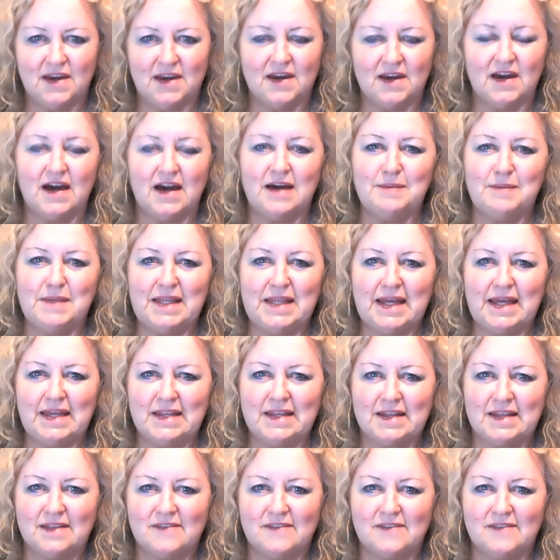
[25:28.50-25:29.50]
I'm
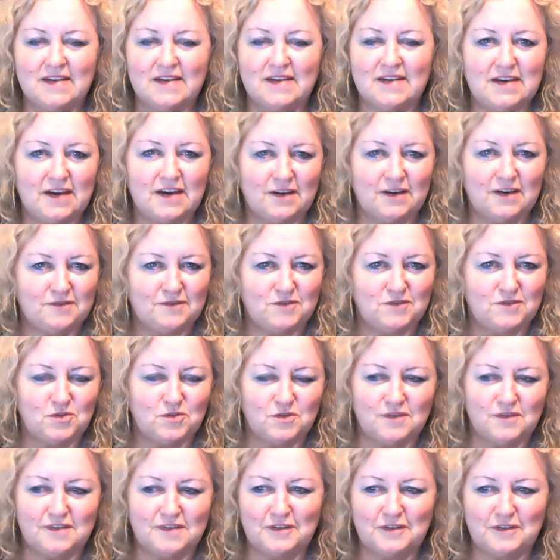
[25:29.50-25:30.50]
Elaine Lindsay of
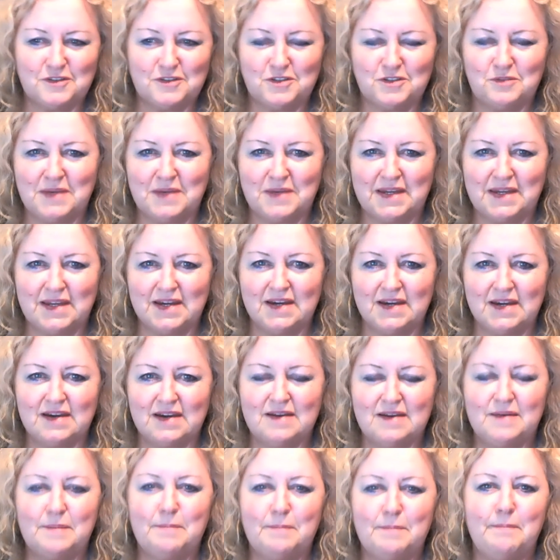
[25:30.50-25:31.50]
True Social Media.
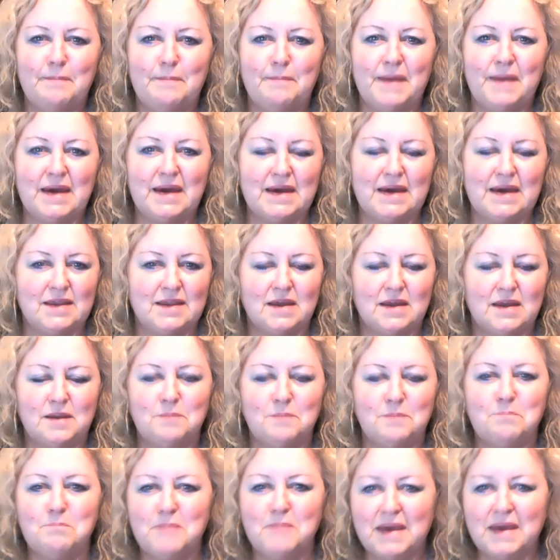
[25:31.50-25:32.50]
Make it an
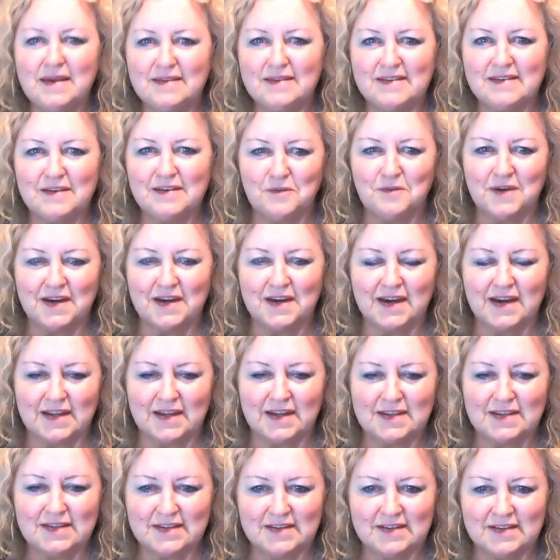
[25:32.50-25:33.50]
amazing
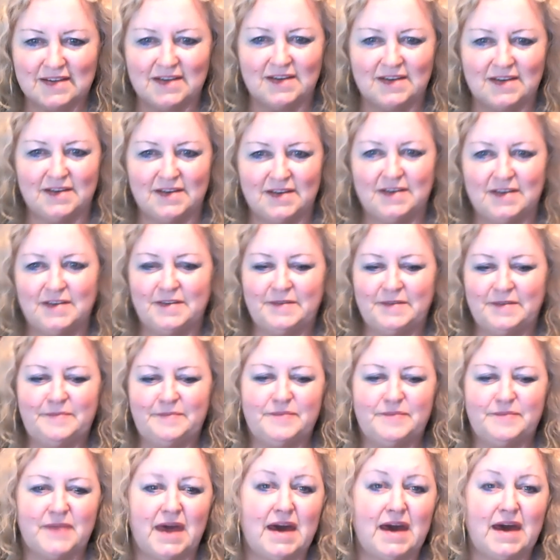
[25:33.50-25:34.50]
weekend
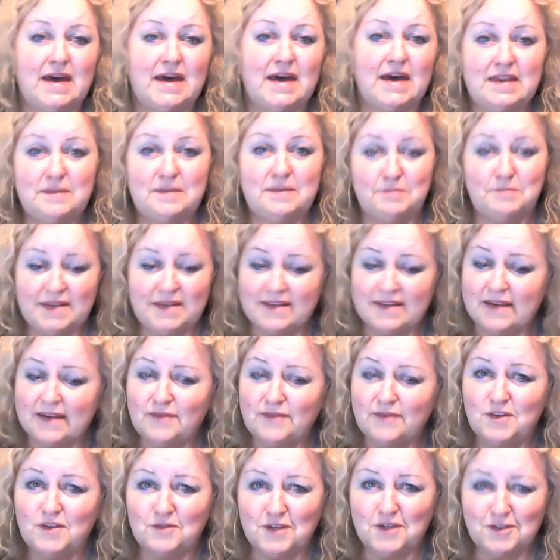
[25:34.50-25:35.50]
and be
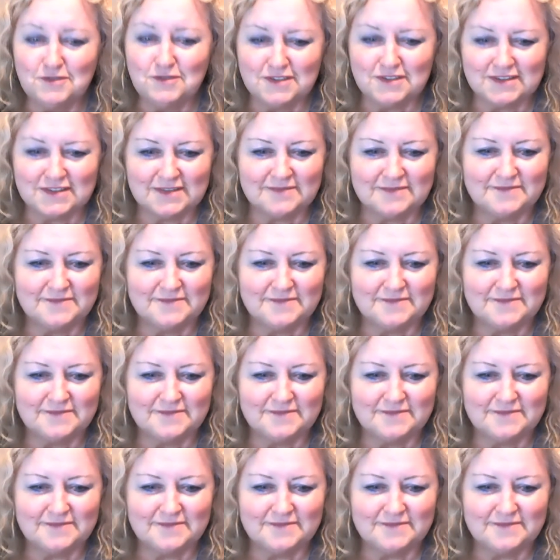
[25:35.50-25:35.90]
safe on the roads.